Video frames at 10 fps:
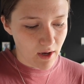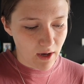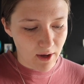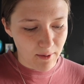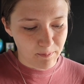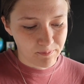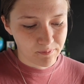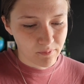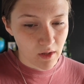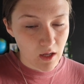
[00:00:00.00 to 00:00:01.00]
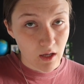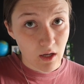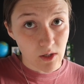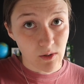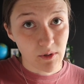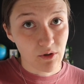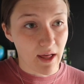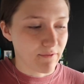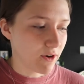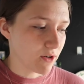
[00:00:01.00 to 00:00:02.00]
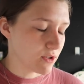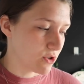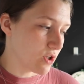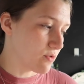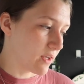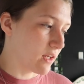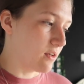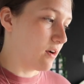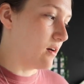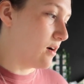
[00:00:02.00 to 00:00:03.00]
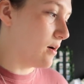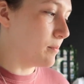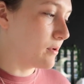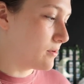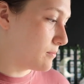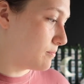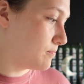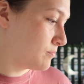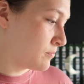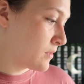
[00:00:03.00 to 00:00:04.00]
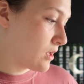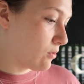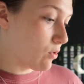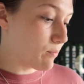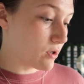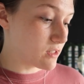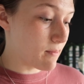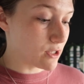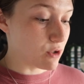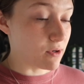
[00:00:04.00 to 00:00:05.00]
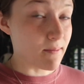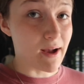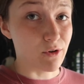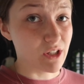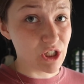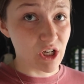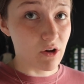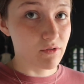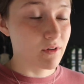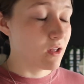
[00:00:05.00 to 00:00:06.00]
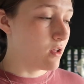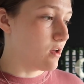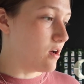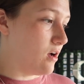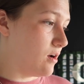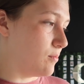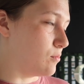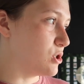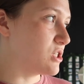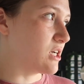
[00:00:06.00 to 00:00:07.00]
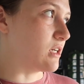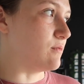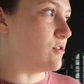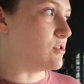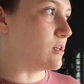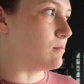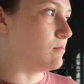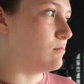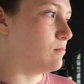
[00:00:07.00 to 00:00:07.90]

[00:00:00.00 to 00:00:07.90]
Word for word: So I'm gonna do that first, just so I can clear up what books I'm actually putting back on the shelf, which is kind of confusing.